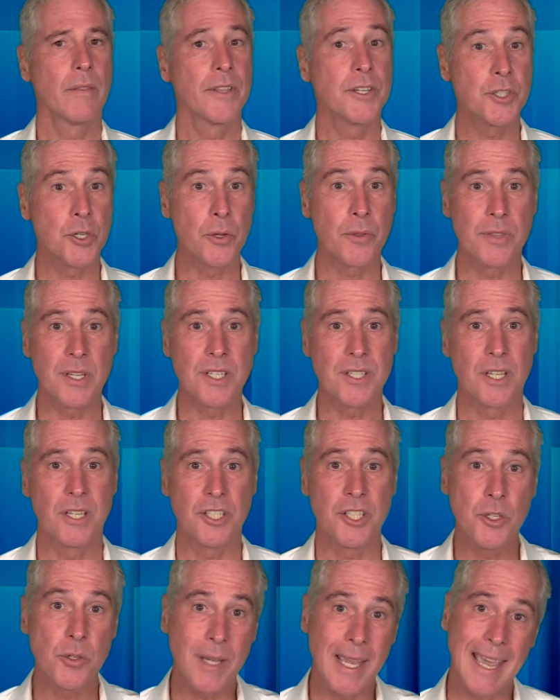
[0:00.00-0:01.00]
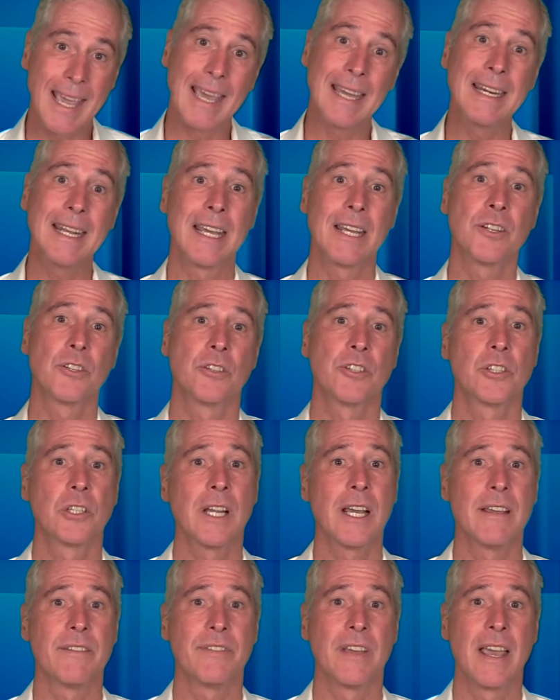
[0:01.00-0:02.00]
the truth is you can handle your
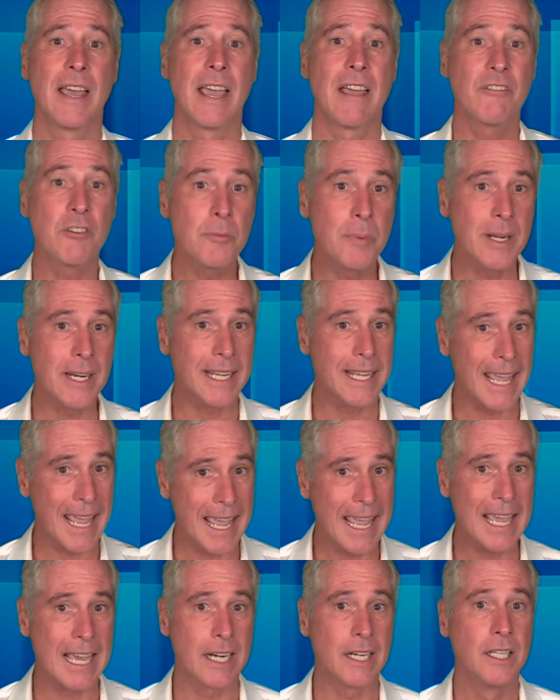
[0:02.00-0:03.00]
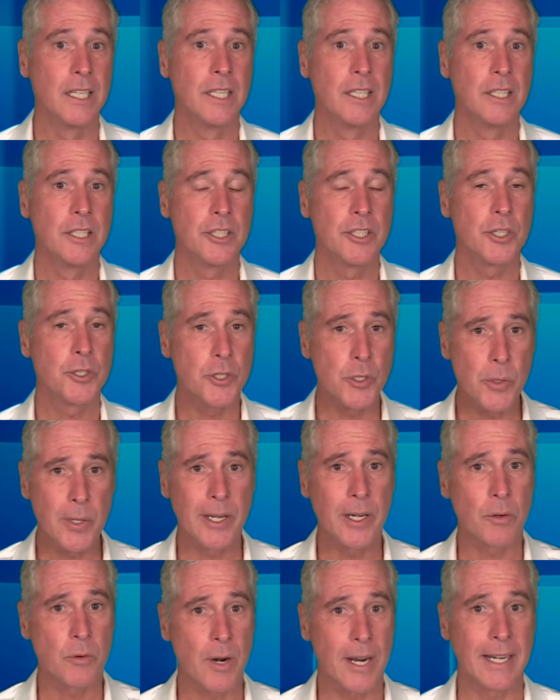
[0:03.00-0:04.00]
life. Everybody can. You're
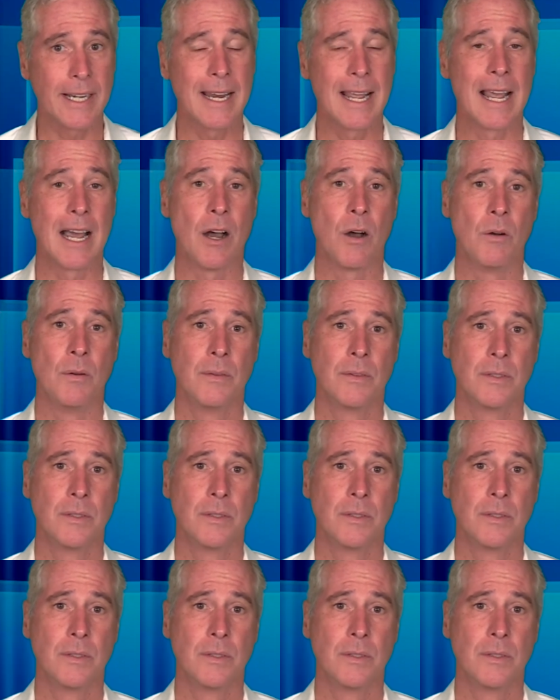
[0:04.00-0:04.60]
doing it right now.